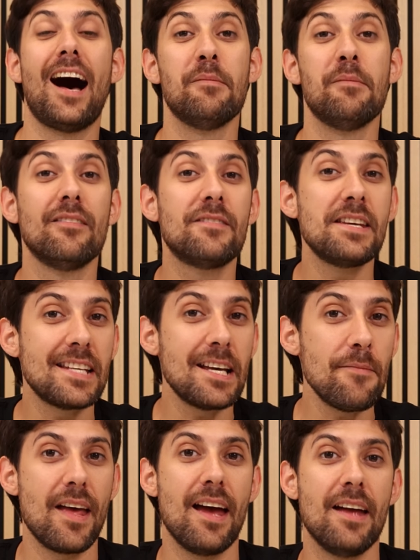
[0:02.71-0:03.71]
I'm
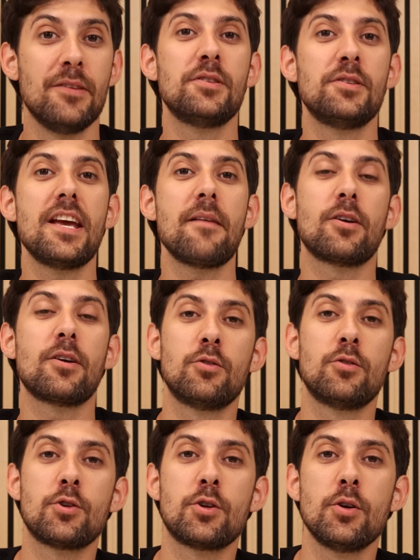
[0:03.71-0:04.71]
Alvise and today I'm going
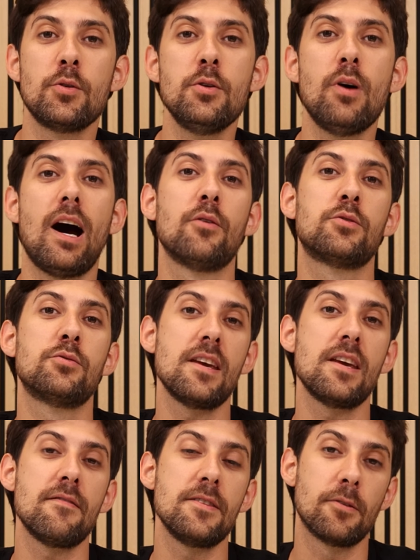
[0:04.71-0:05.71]
to show you how to
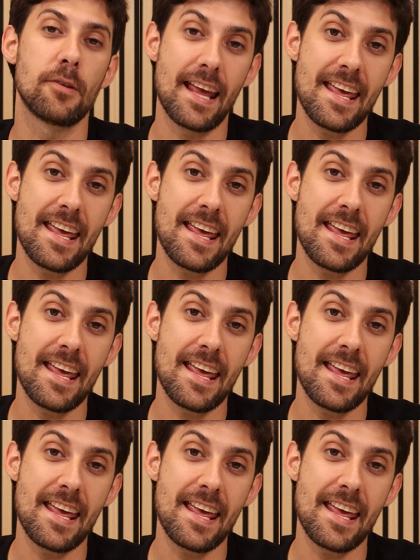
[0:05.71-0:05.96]
give your